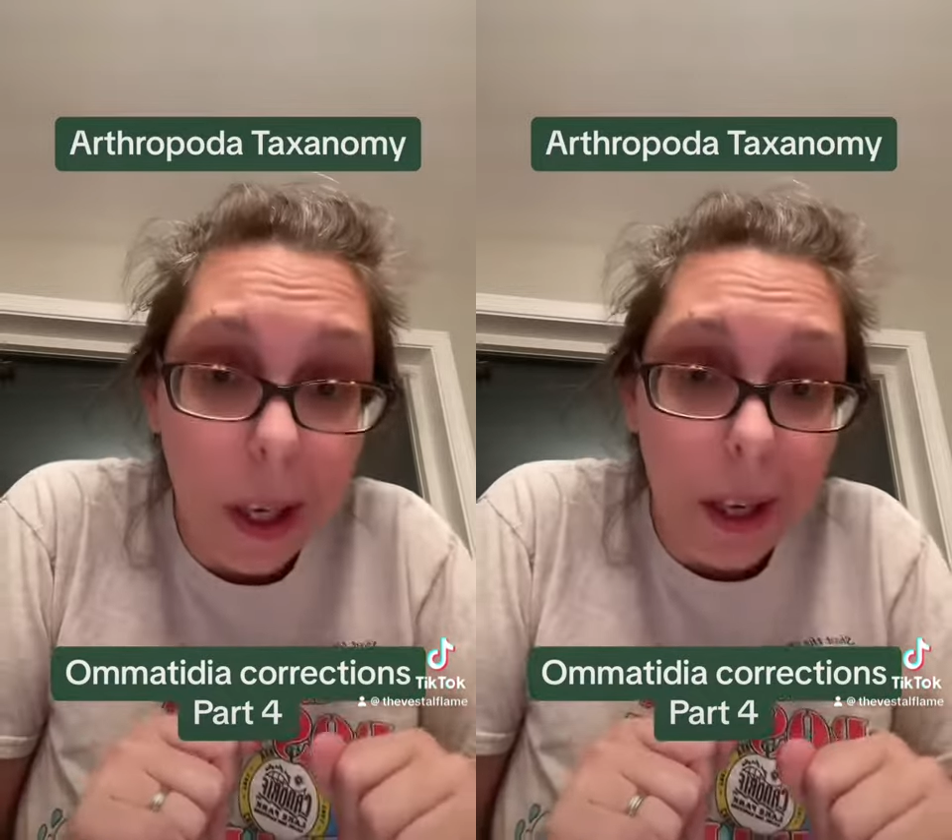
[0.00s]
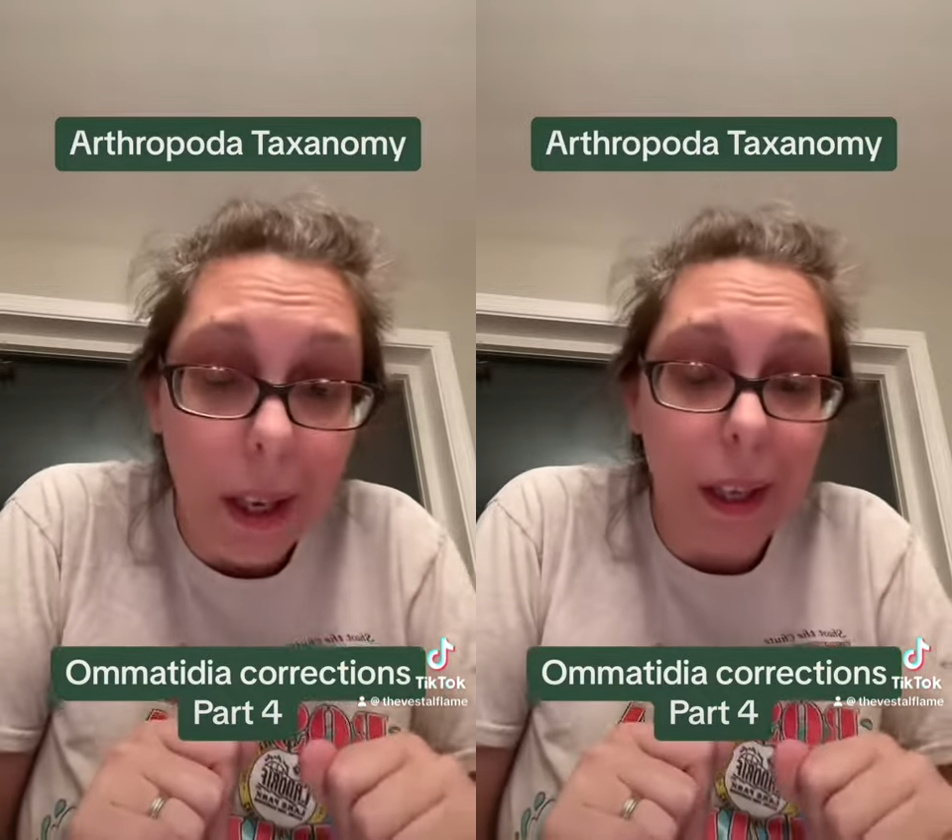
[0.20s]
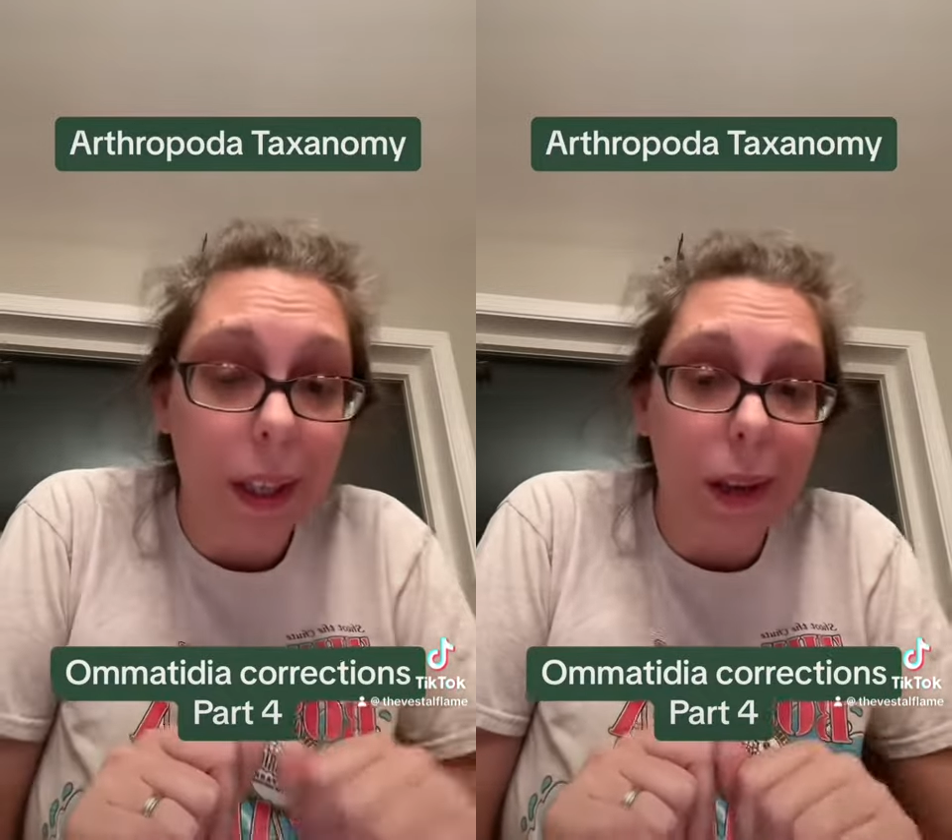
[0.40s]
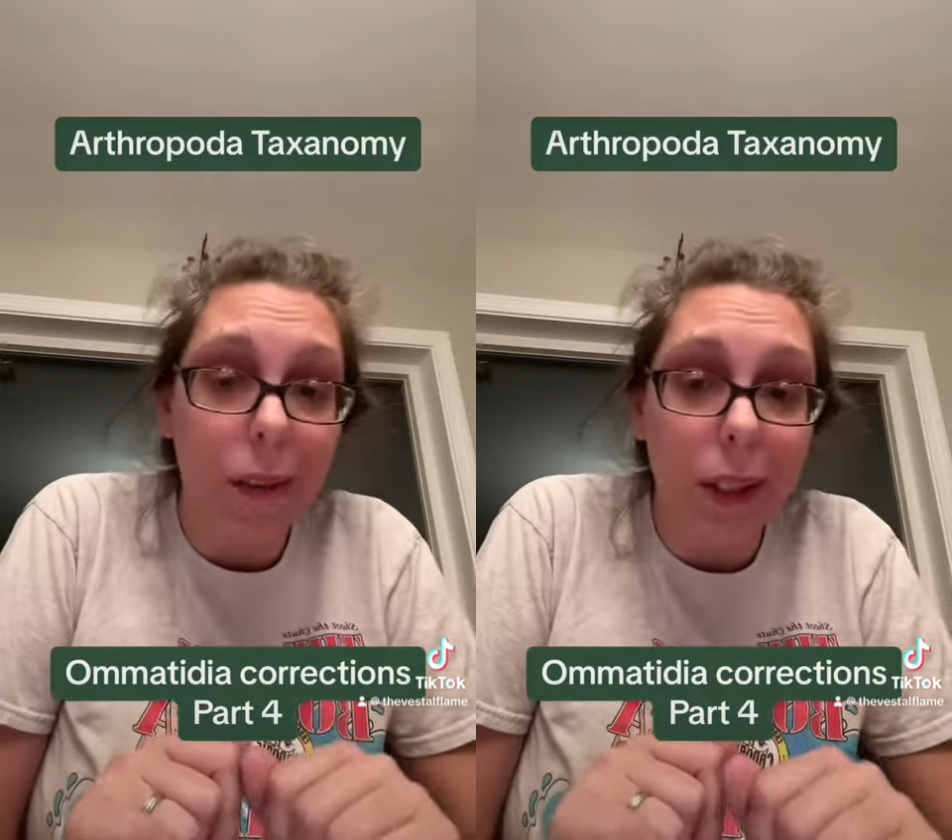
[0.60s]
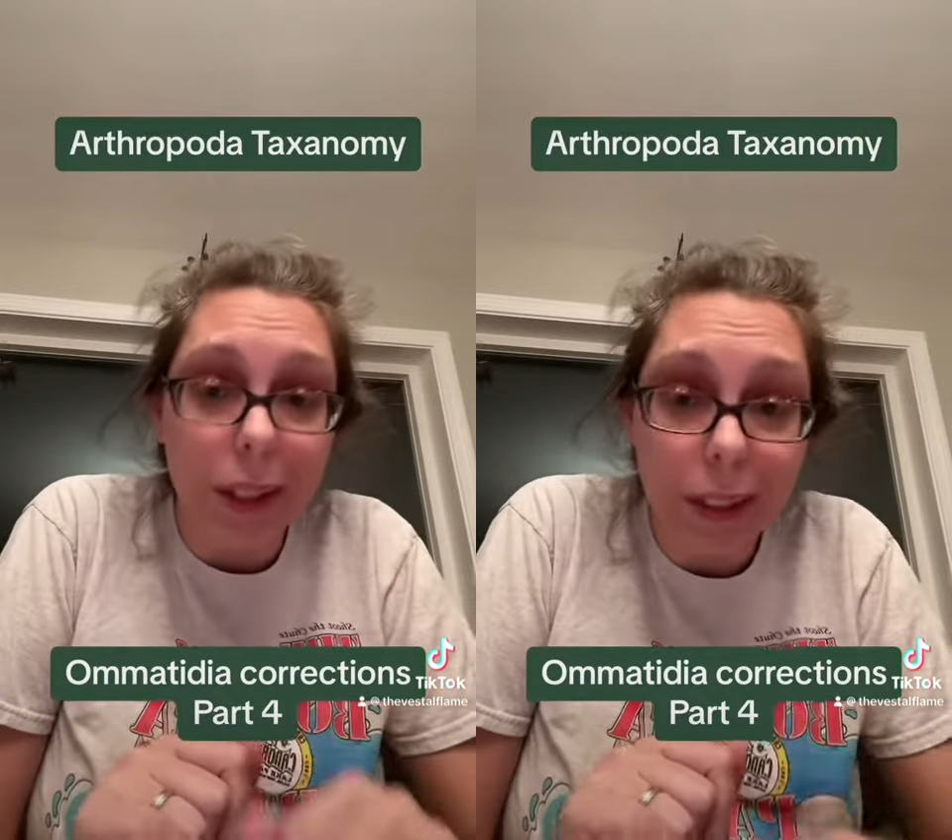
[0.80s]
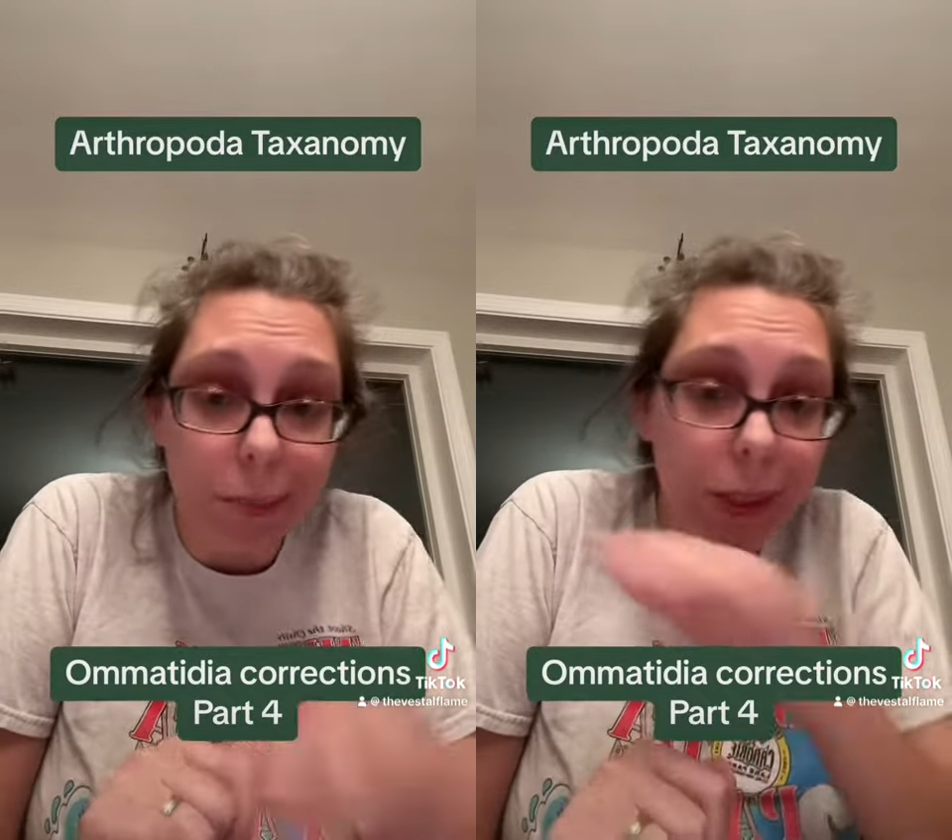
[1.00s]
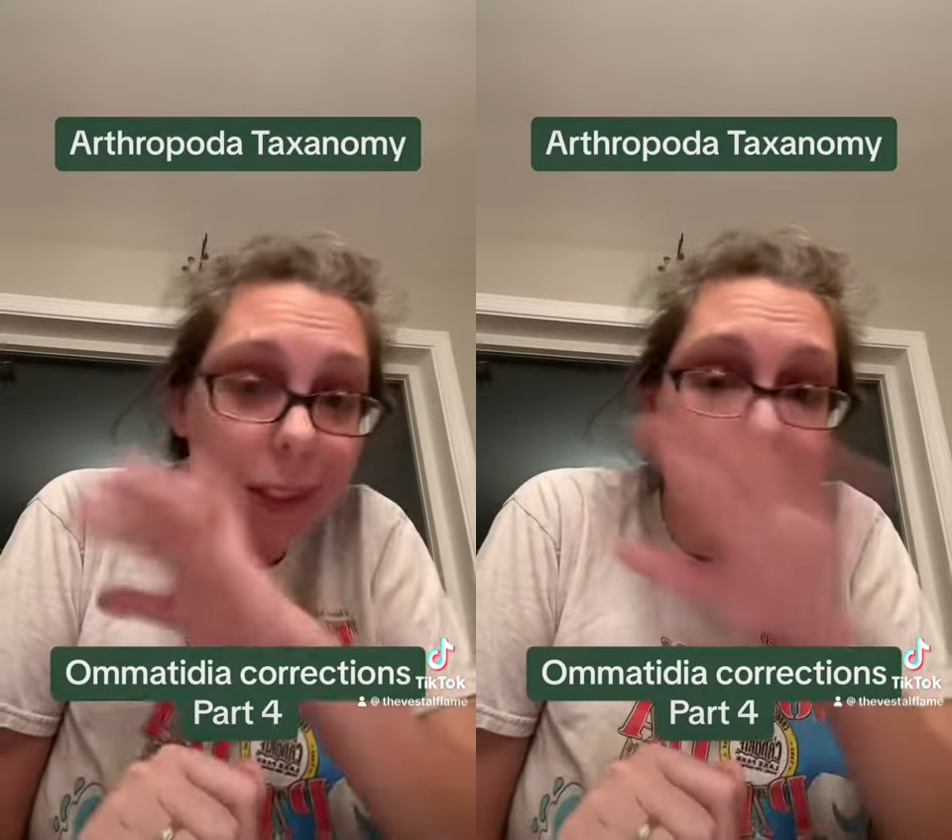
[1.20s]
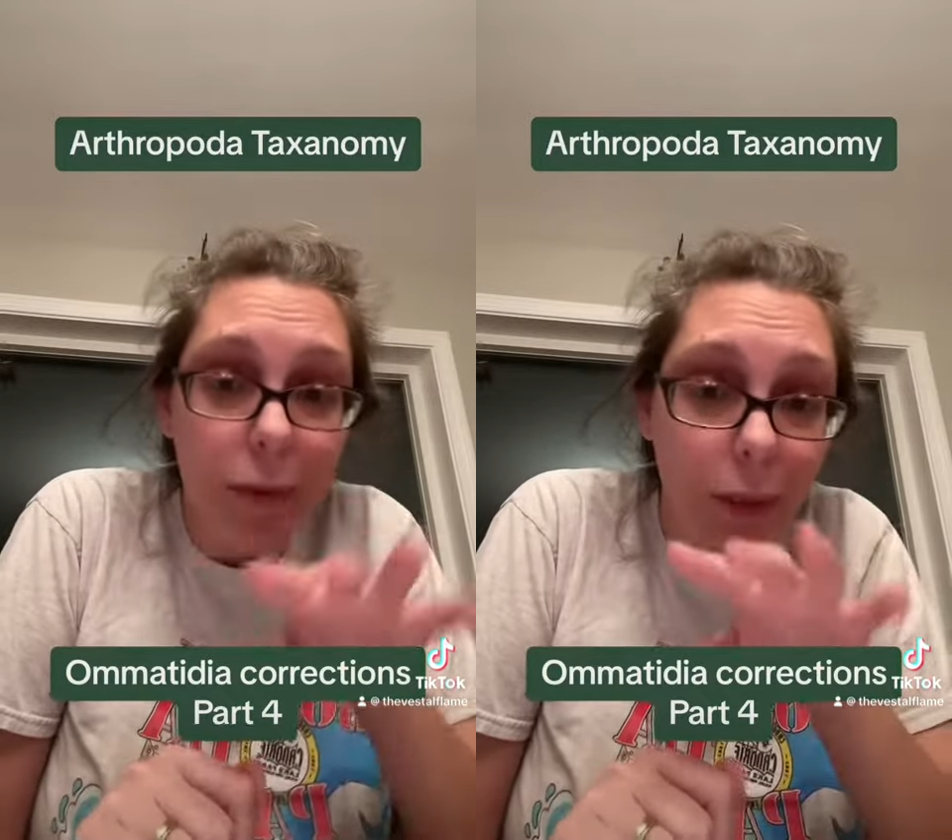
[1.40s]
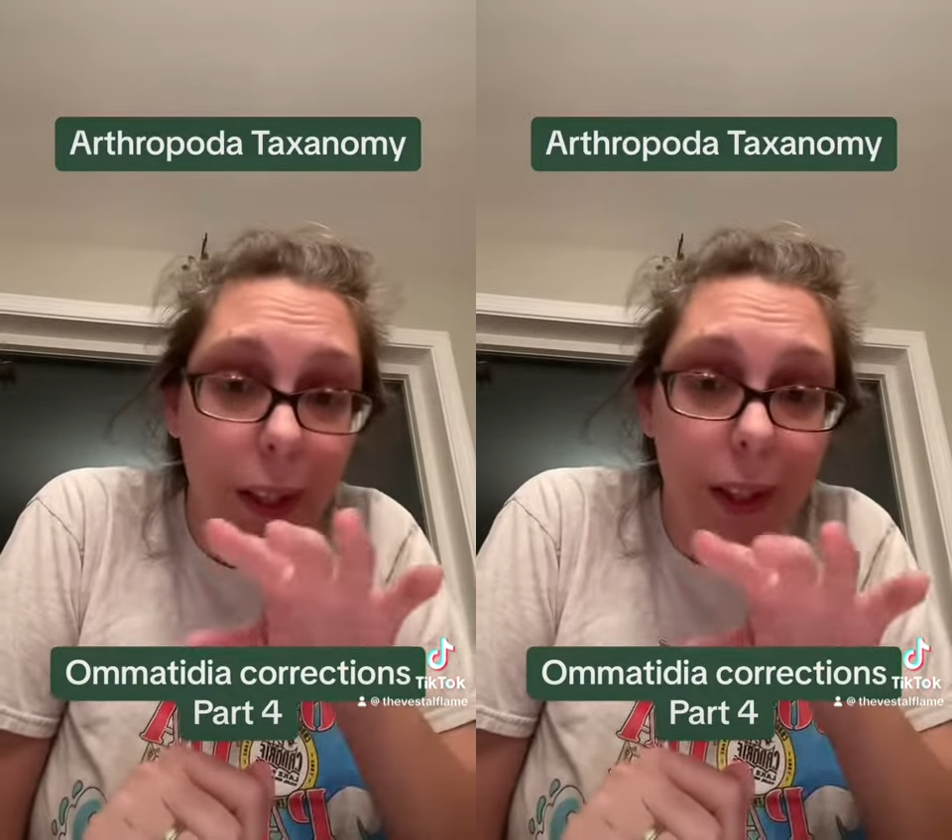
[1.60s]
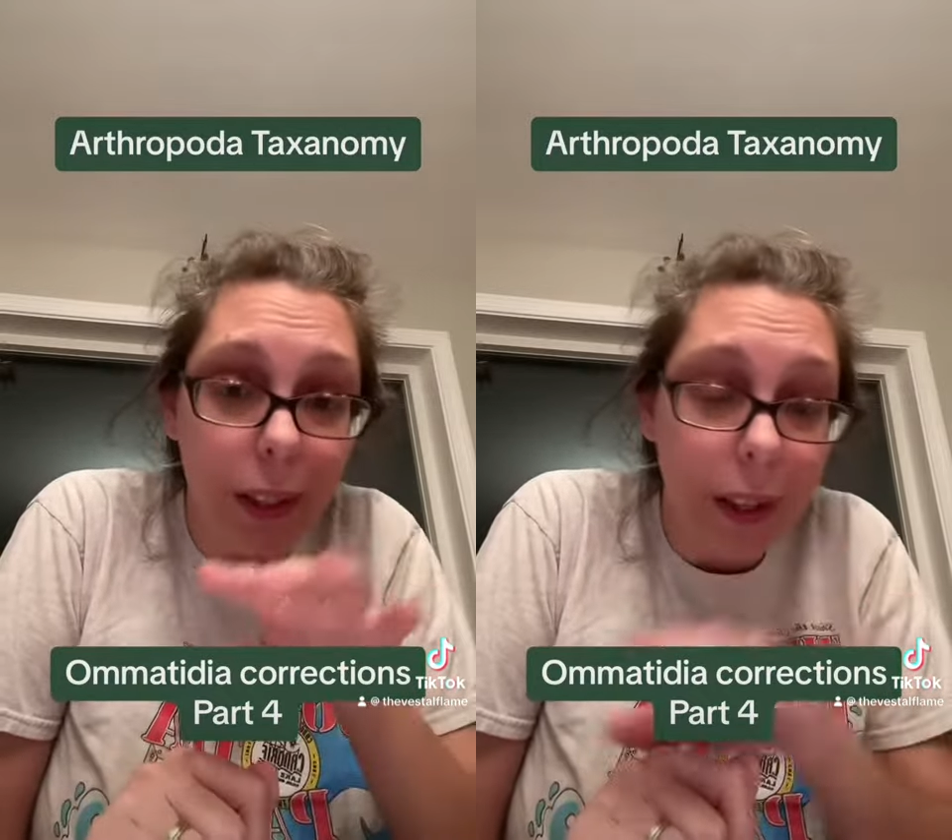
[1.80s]
there you go there's some stuff
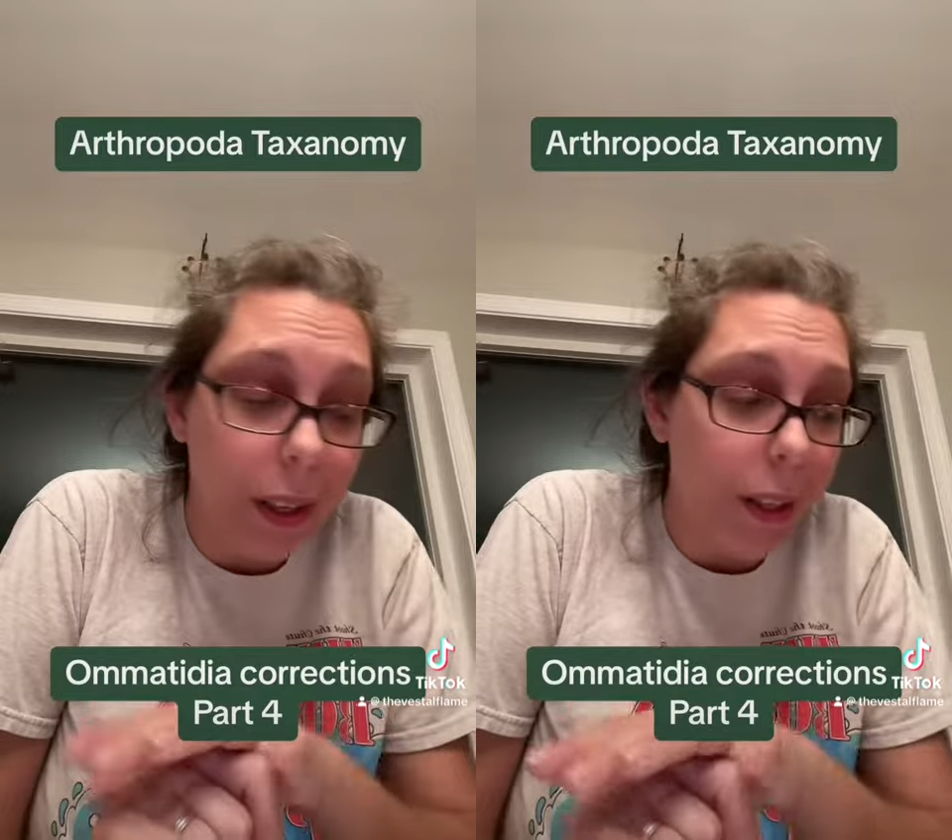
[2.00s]
with